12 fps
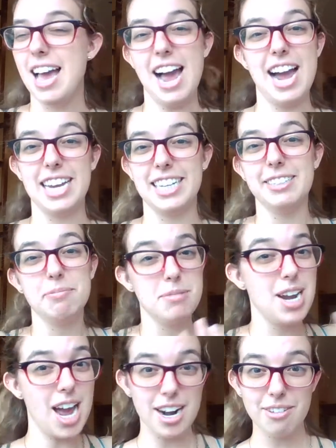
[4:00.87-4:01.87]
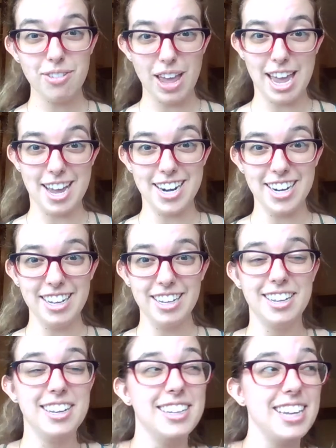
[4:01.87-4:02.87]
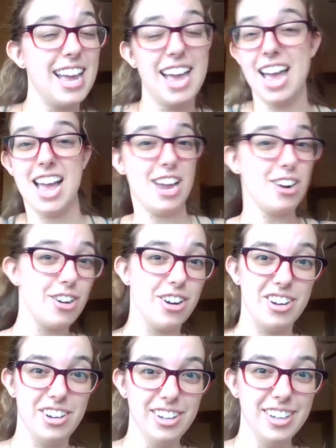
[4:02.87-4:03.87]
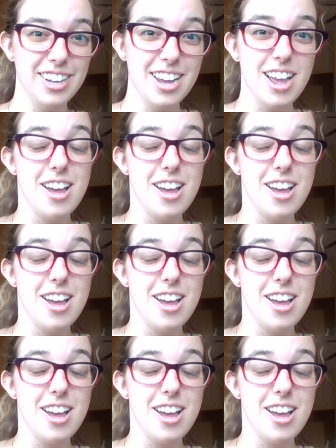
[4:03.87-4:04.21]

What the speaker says: I am not a fan at all,